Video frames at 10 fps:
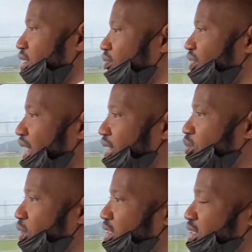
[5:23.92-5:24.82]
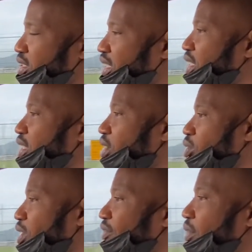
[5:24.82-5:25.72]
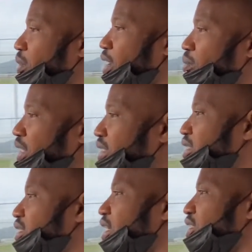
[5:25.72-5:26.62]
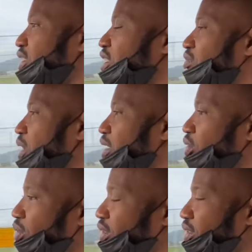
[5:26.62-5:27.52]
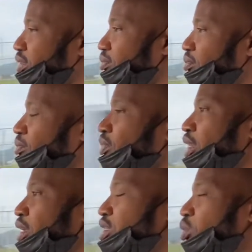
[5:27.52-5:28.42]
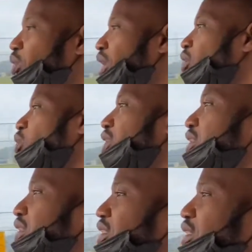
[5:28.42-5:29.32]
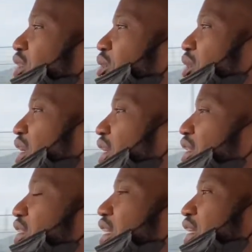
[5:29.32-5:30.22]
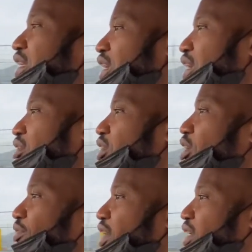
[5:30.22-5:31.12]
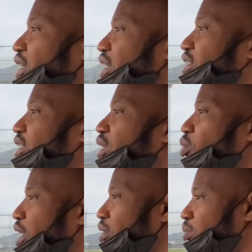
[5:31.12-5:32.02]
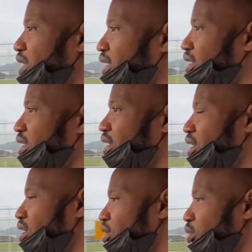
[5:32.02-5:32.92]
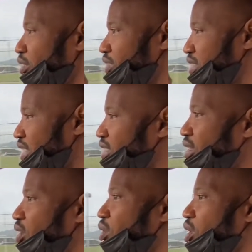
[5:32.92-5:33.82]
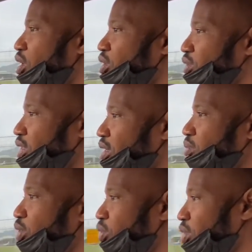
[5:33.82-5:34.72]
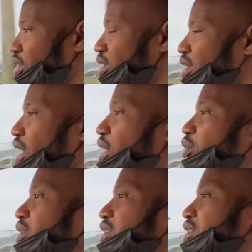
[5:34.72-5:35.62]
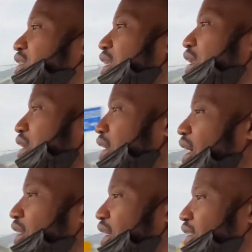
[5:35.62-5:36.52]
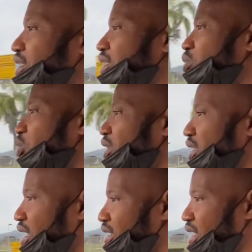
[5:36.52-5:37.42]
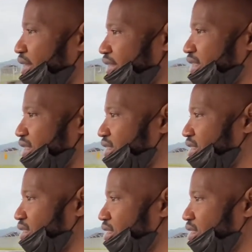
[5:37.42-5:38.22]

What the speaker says: that which is taken away from my ability to achieve my goals. So what I want us to do is, in the area of financial well-being, we've set our outcome goal. I want us to look at a SWOT analysis,